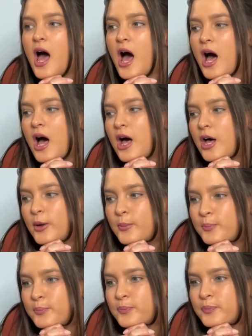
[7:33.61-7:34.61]

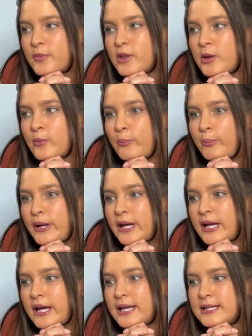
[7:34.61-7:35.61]

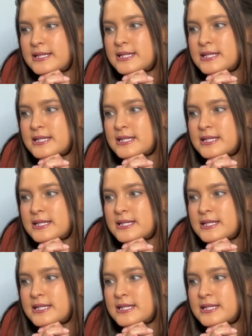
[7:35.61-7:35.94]
But